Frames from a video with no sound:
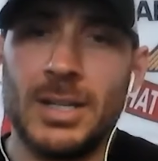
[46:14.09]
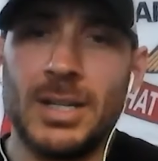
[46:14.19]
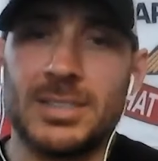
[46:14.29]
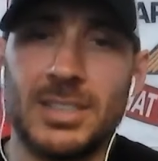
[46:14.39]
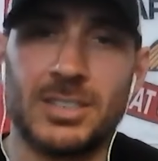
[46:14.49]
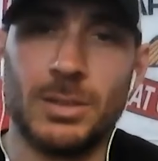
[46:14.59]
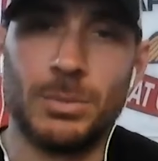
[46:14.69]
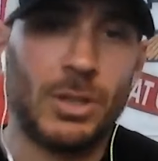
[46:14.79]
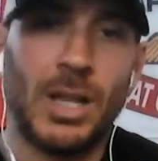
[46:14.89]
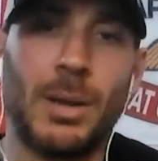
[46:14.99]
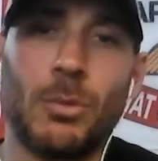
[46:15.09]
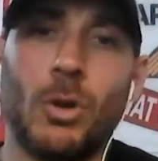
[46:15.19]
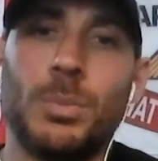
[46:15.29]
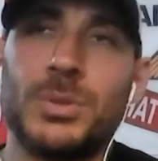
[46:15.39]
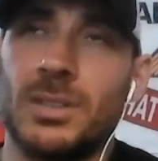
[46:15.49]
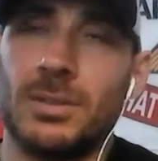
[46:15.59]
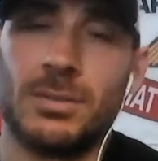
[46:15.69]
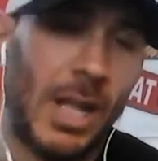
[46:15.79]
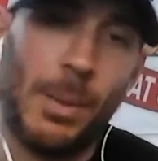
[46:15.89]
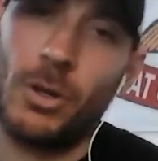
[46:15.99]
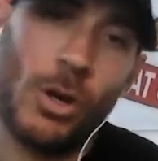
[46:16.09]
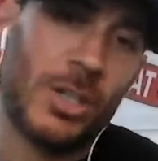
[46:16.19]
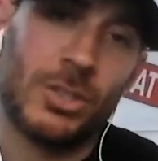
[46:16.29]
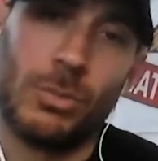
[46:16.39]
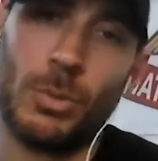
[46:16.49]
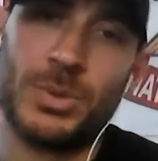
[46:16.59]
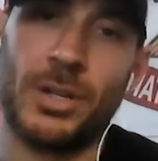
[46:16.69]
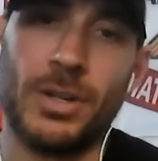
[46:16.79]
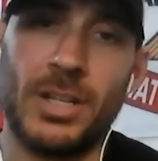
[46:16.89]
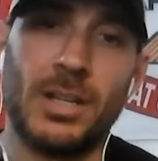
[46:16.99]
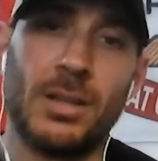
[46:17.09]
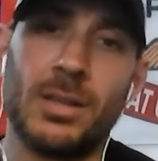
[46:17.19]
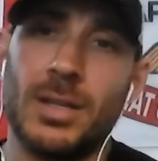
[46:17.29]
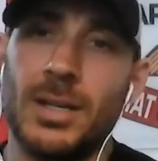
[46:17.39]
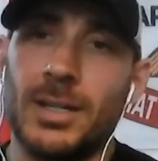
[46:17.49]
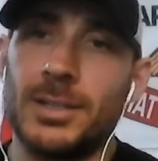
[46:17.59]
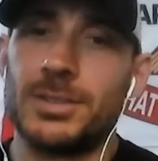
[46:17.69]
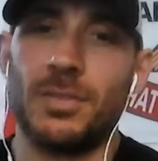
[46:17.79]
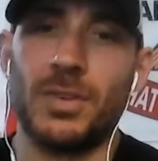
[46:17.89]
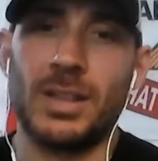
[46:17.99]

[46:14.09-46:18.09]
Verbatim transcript: a system, you climb ropes and climb across the ropes underneath, stuff